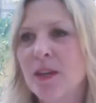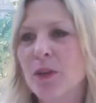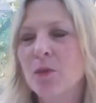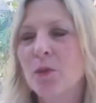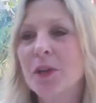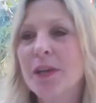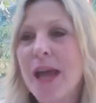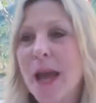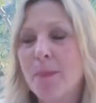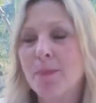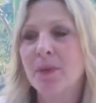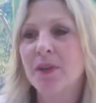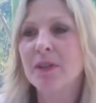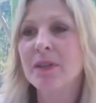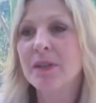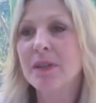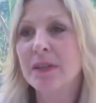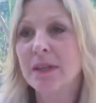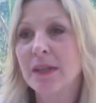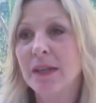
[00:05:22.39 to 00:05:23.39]
what
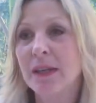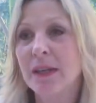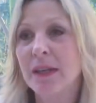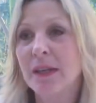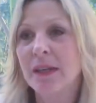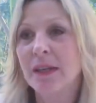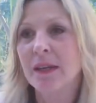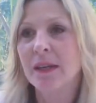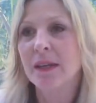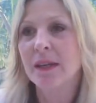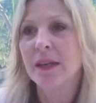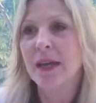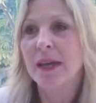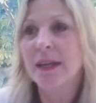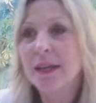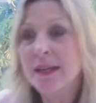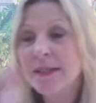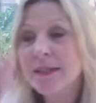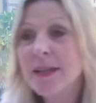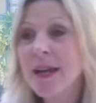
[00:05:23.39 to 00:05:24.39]
happened,
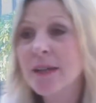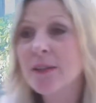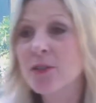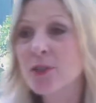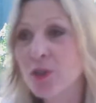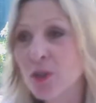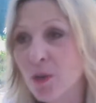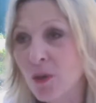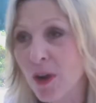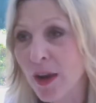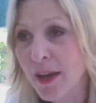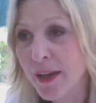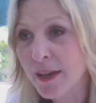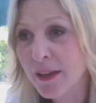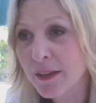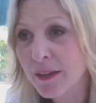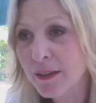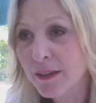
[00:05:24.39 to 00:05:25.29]
and he started to cry.